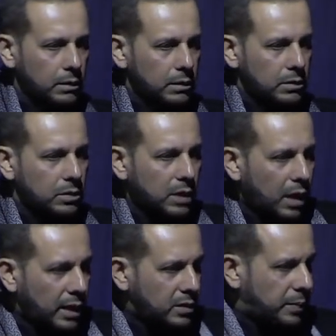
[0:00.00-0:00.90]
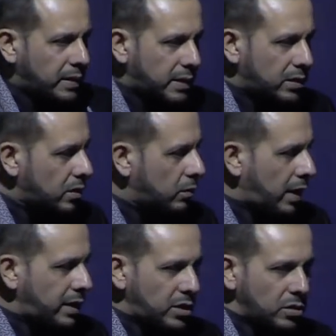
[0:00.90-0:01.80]
So Talha and Zubair said to him,
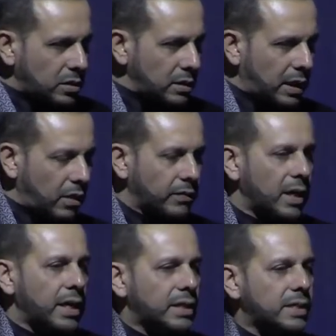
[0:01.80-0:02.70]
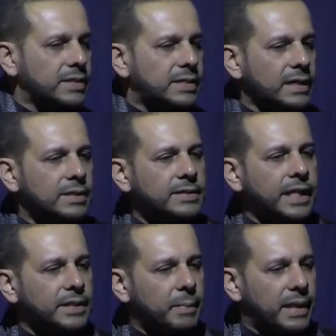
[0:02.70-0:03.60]
why did you turn that off? He says, that's
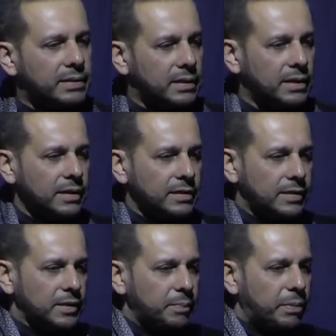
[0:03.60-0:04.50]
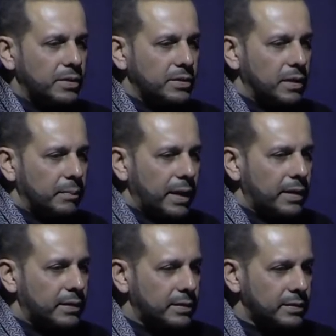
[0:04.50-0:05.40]
state matter. This is personal
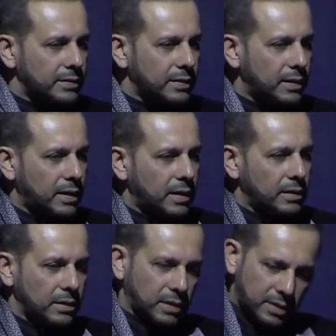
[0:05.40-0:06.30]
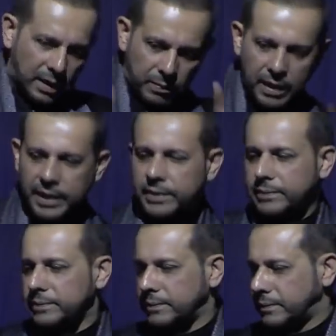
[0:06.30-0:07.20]
matter. He said, Assalamu alaikum.
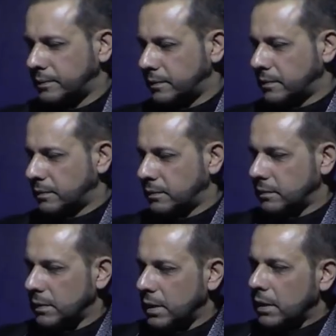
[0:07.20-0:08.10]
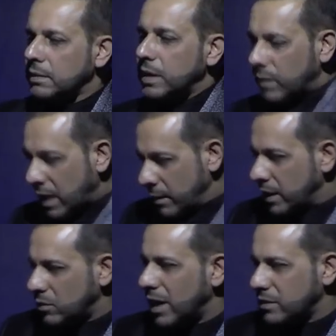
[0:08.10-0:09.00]
Because they were coming
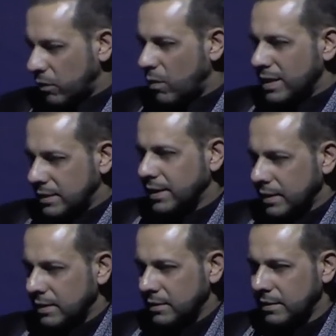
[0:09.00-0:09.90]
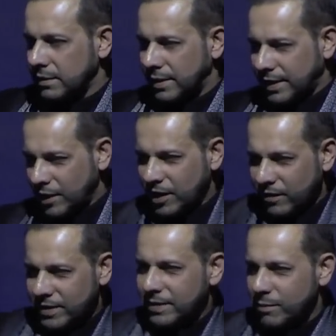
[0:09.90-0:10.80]
to ask for wasta. Like, can you give
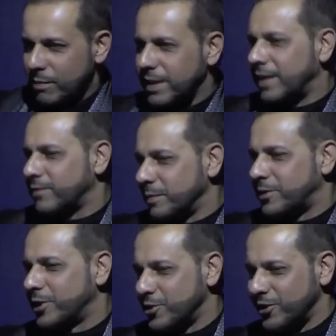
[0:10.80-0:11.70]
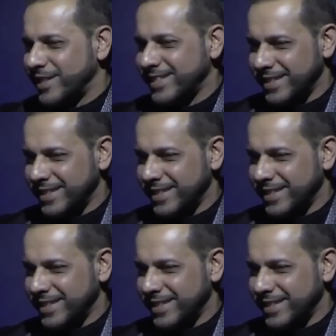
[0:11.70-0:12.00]
us some more money from the treasury?